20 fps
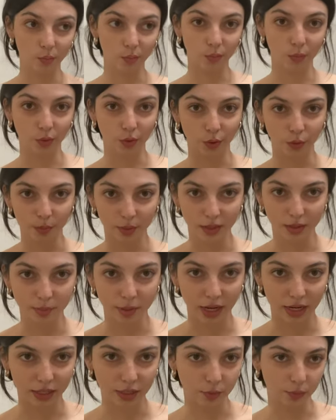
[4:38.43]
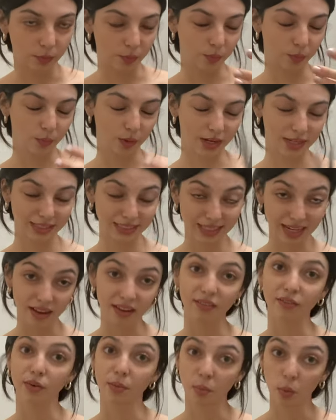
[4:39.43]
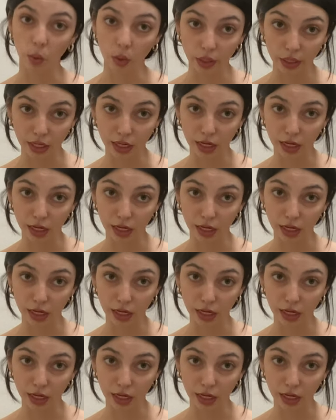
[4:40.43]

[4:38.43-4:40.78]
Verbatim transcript: room in the back. You want it to cover more, you